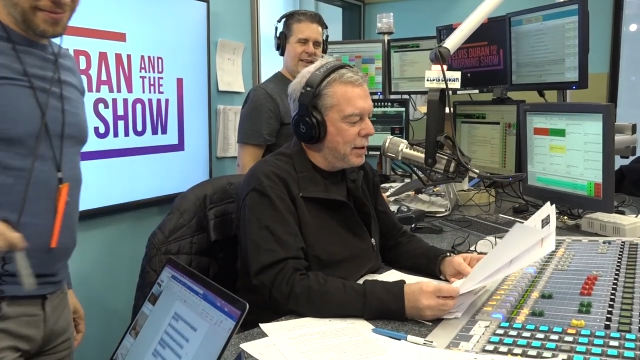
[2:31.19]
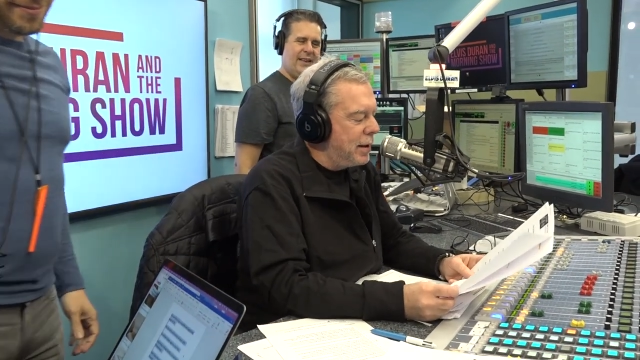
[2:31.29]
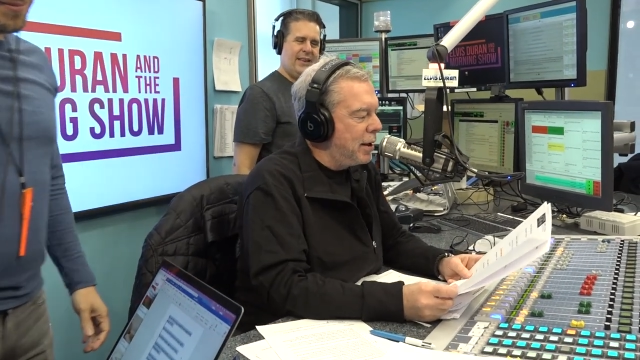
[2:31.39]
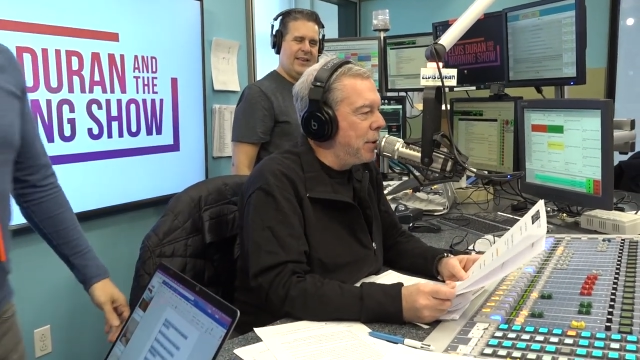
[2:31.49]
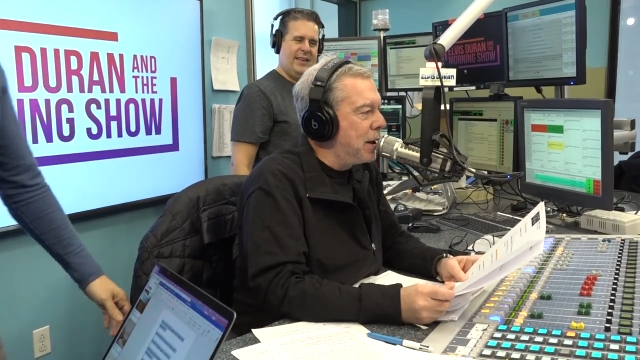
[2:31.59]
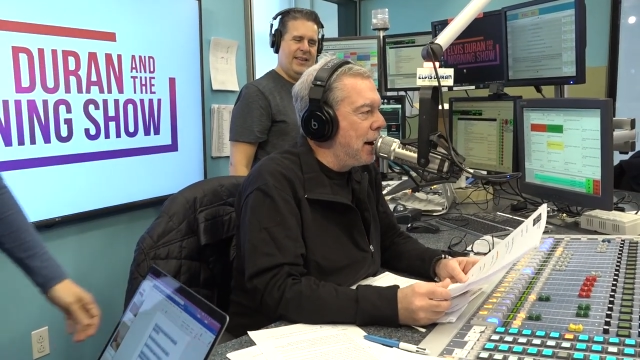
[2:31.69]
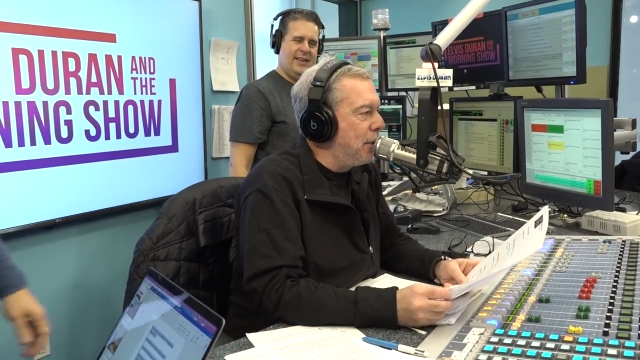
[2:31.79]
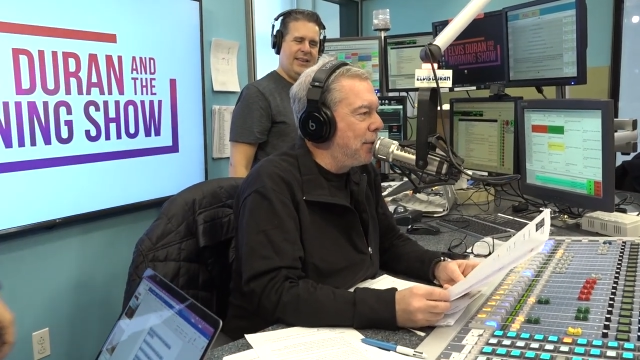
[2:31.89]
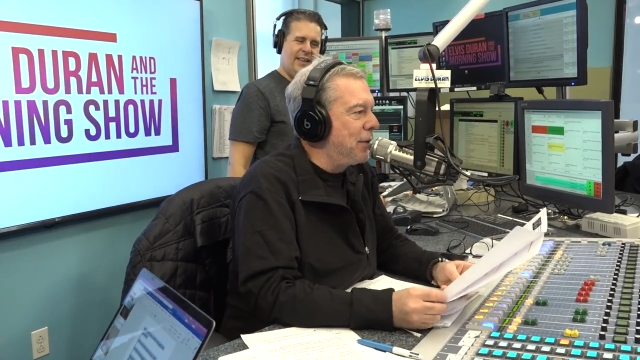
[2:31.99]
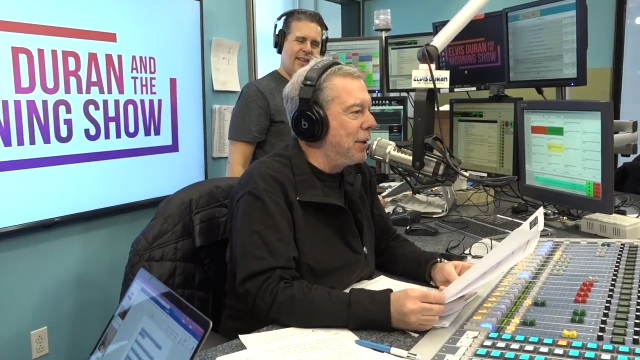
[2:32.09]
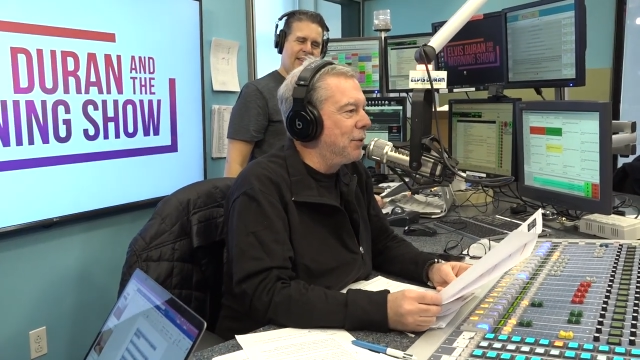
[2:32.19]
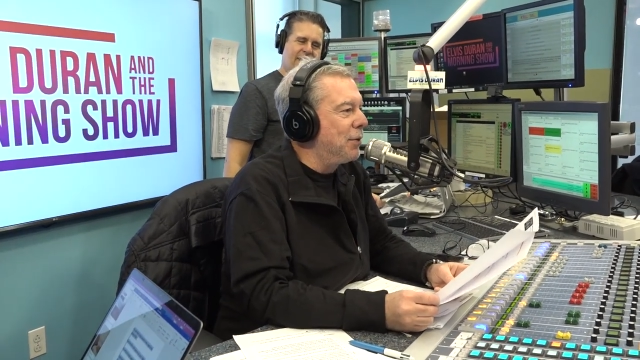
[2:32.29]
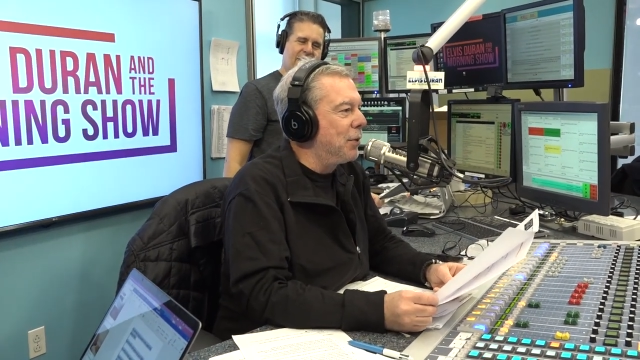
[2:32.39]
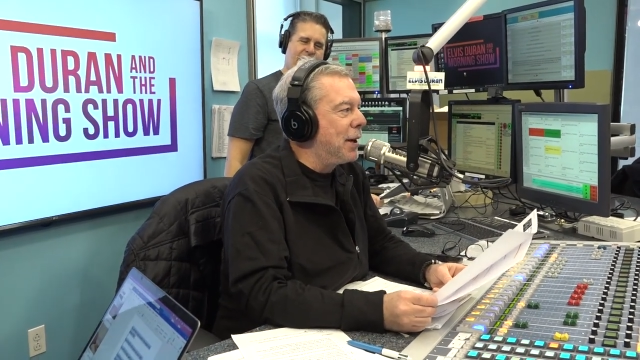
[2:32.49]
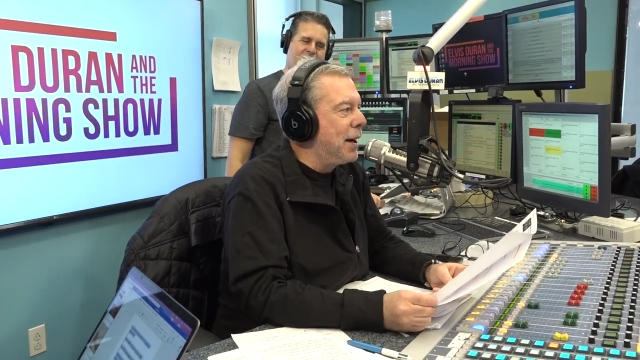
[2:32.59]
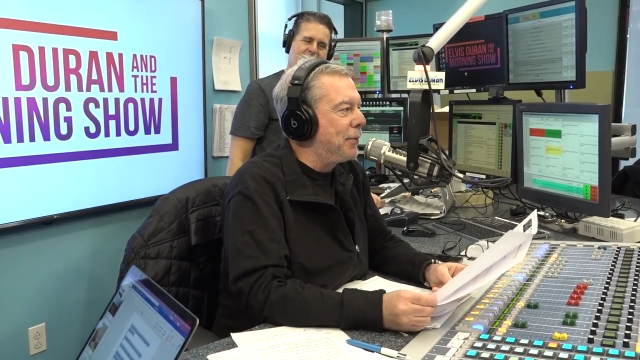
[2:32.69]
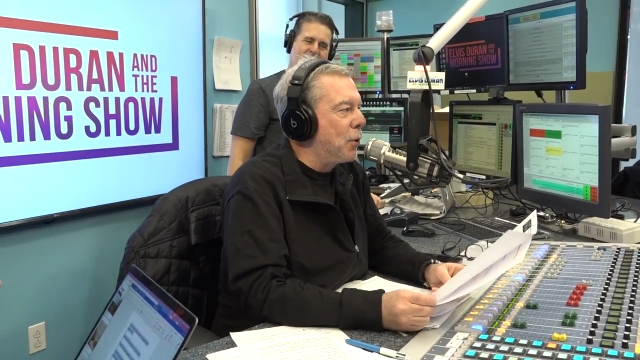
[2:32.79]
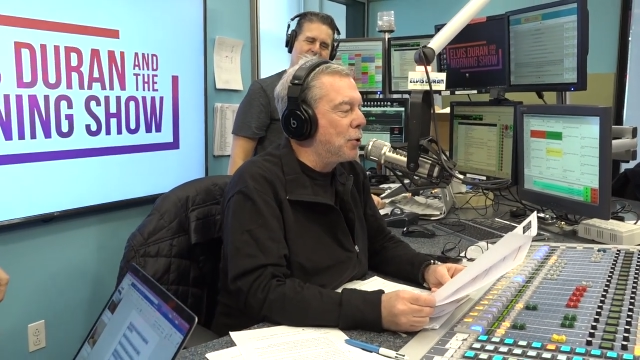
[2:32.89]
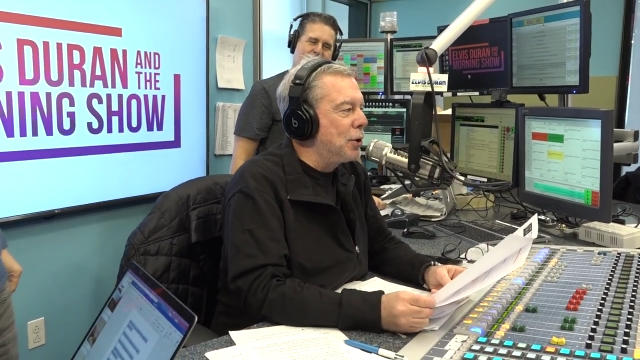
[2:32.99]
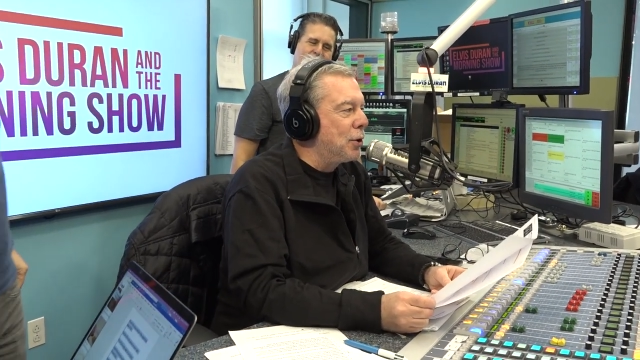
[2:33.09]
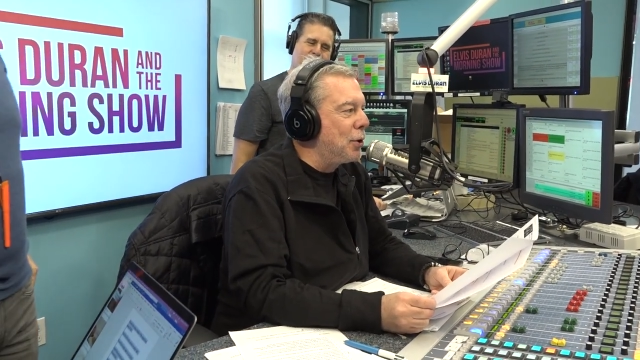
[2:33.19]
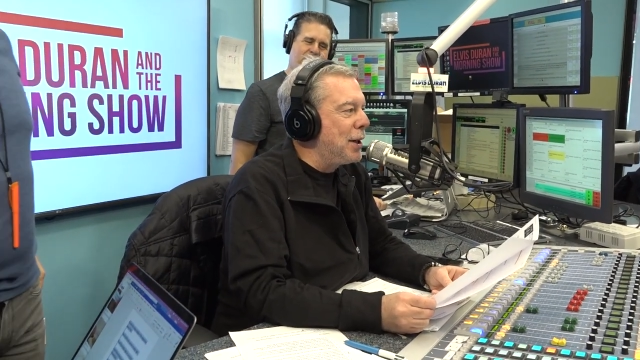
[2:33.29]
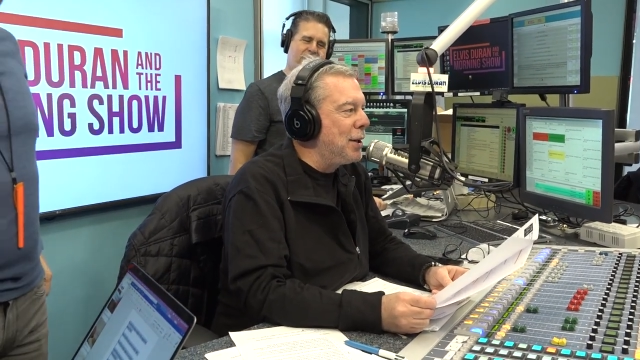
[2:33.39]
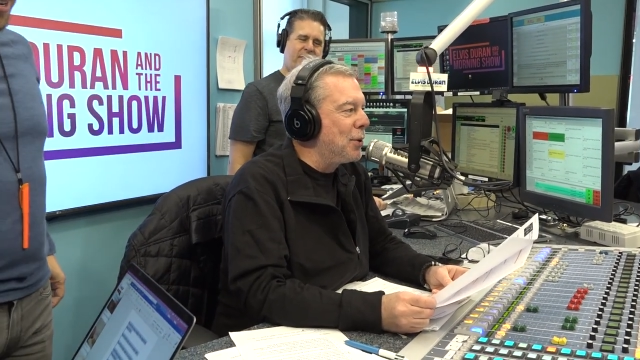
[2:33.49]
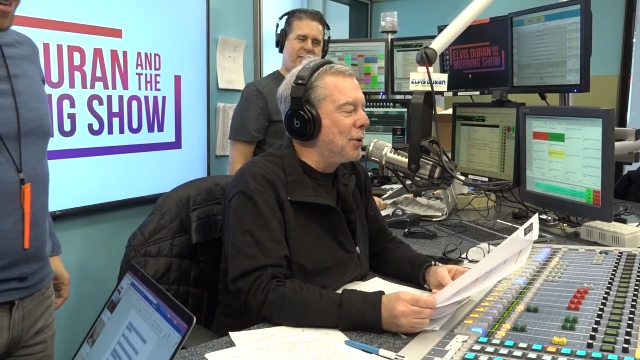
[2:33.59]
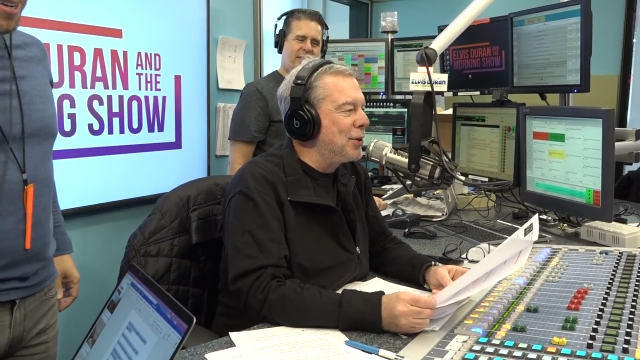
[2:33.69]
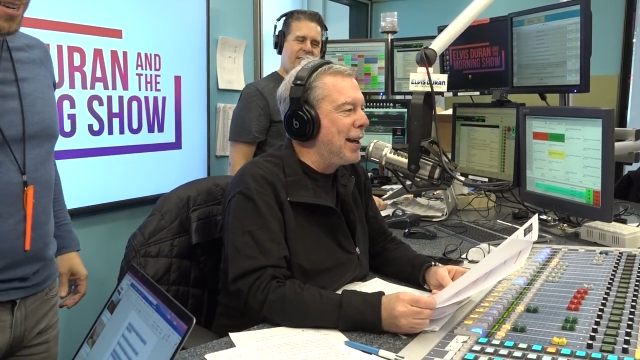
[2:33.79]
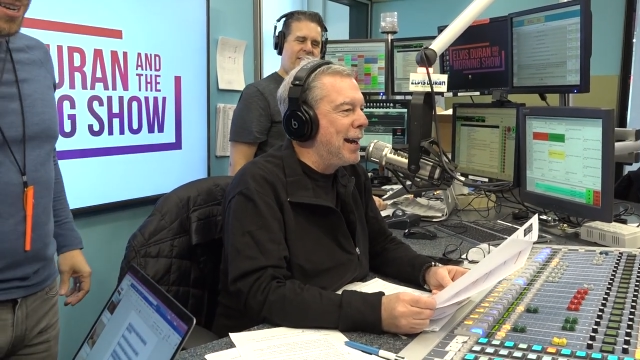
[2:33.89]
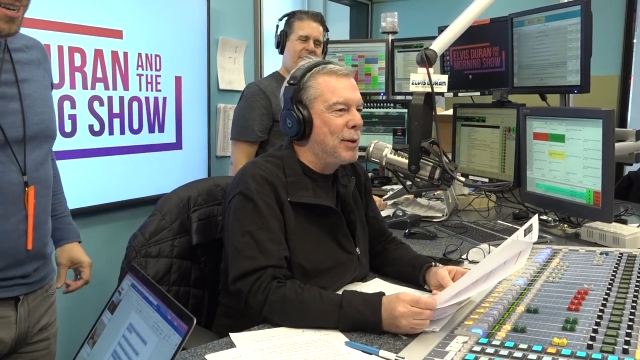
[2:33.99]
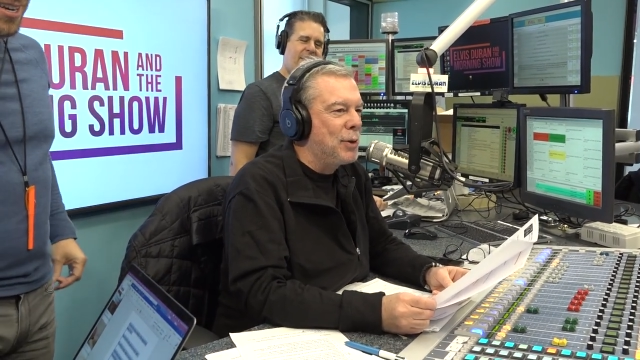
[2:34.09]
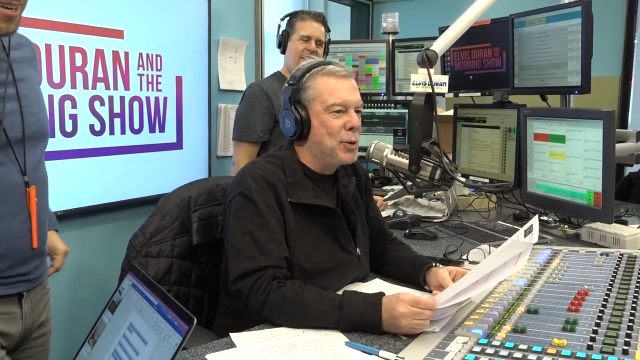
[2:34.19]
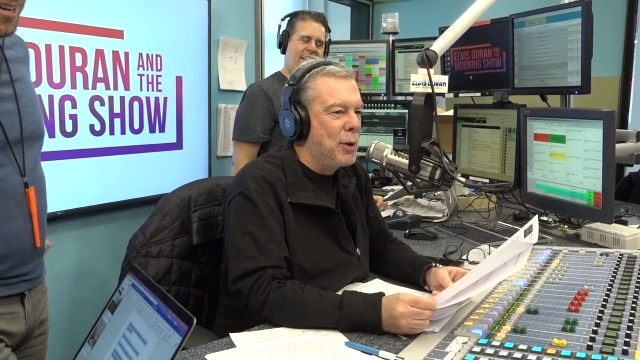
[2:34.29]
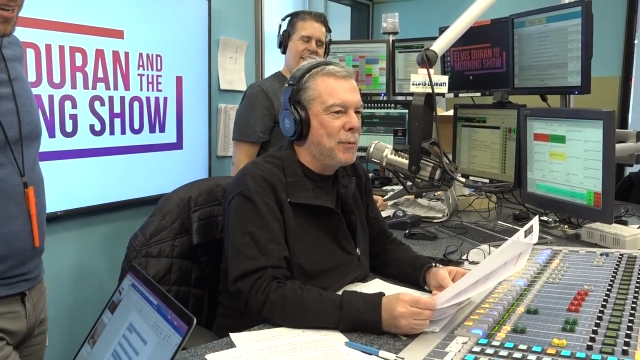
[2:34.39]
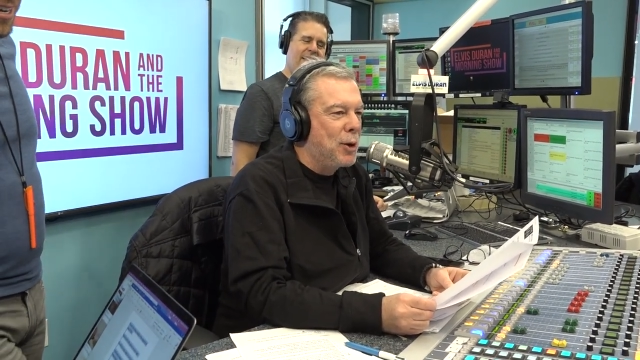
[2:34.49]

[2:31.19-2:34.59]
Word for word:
Speaker 1: Here we go. Woo! Okay, fortune cookie or Taylor Swift